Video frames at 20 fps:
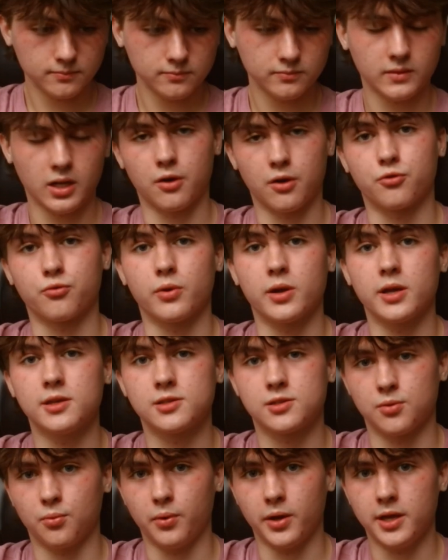I would
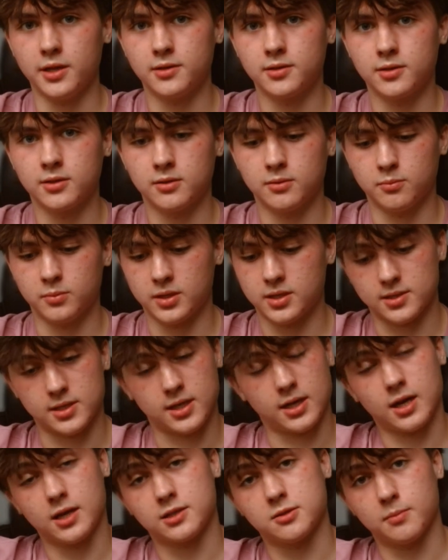raise the weight because I
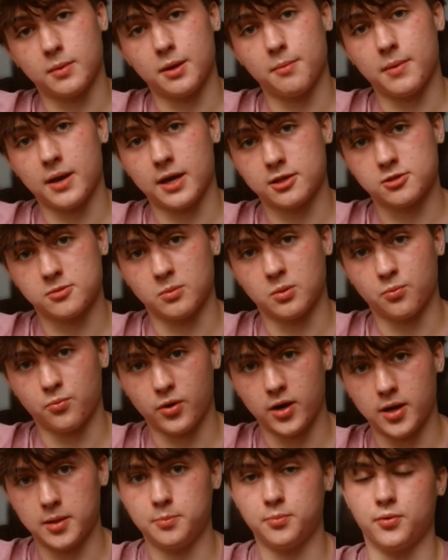got to my maximum
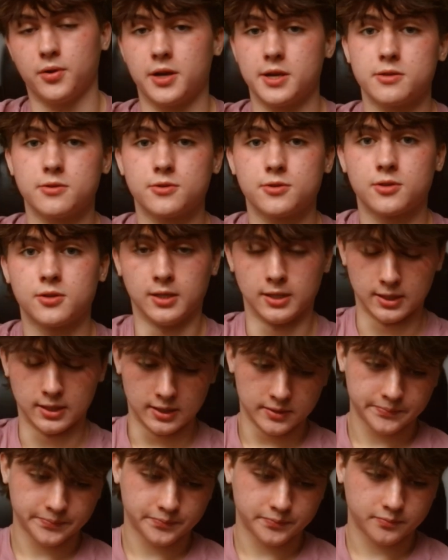rep range.
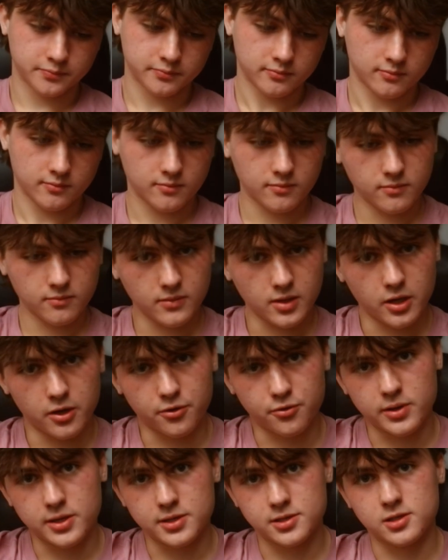I'd
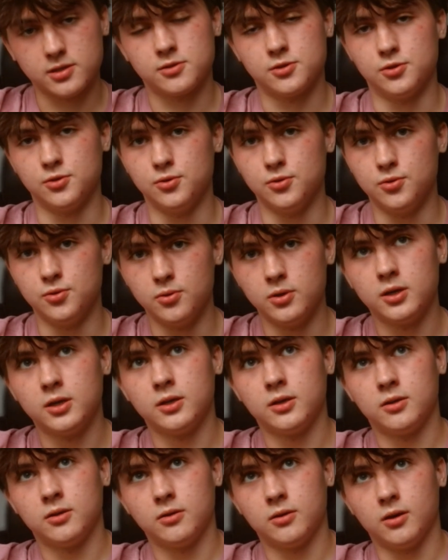raise it to
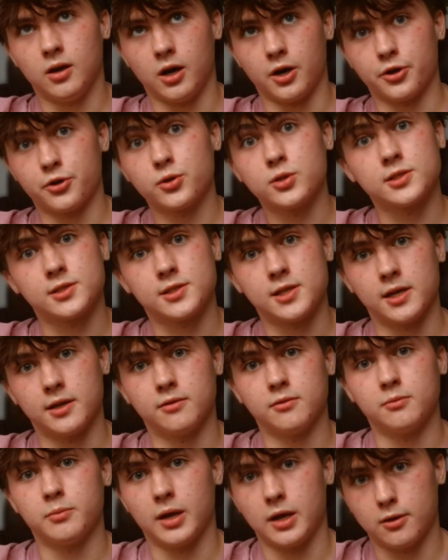
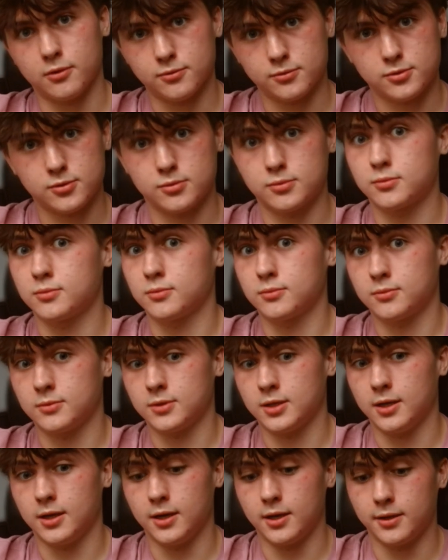110 pounds.
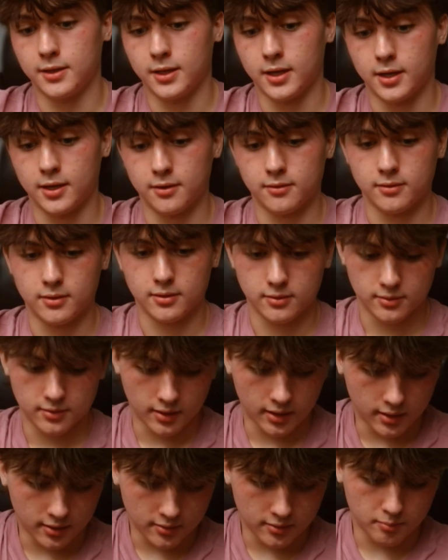And then
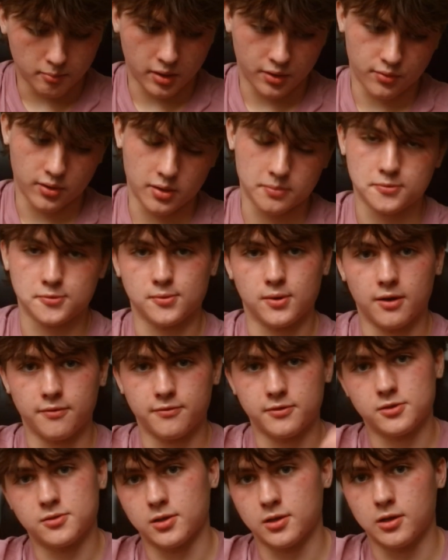my reps would
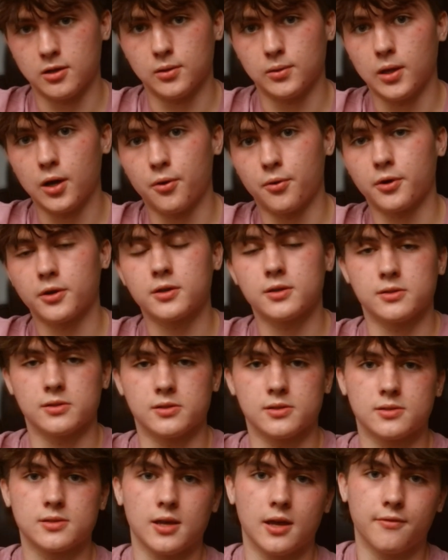obviously go lower because
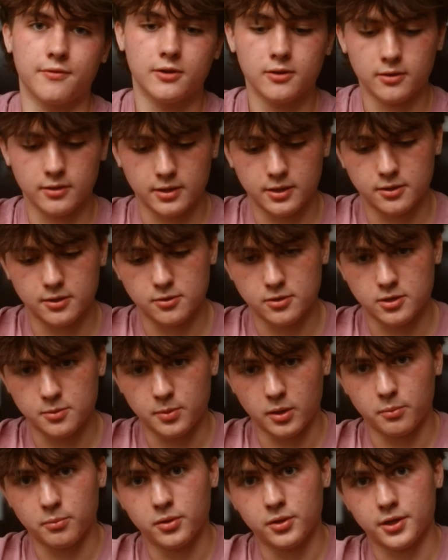it's heavier, and then you keep
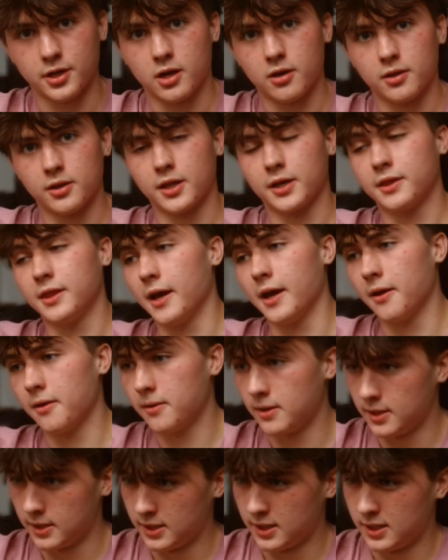on building on like that.
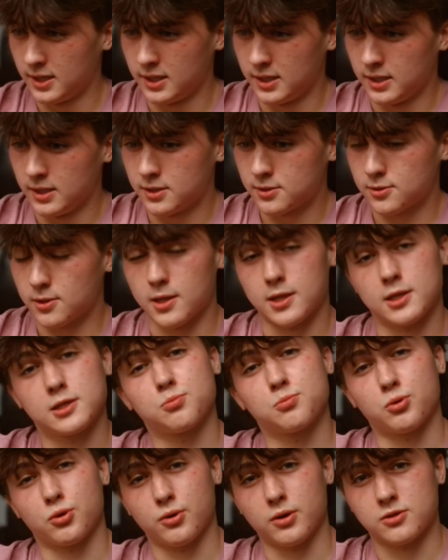So yeah, that's
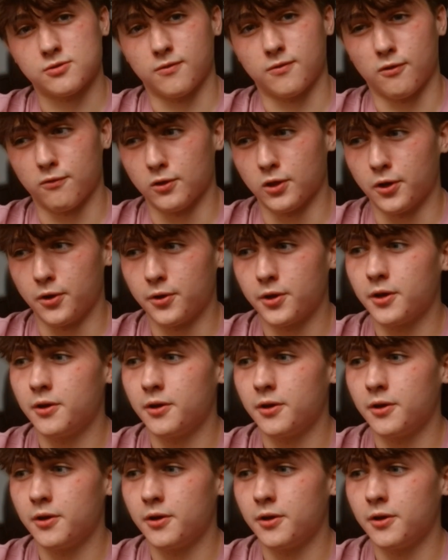progressive overload.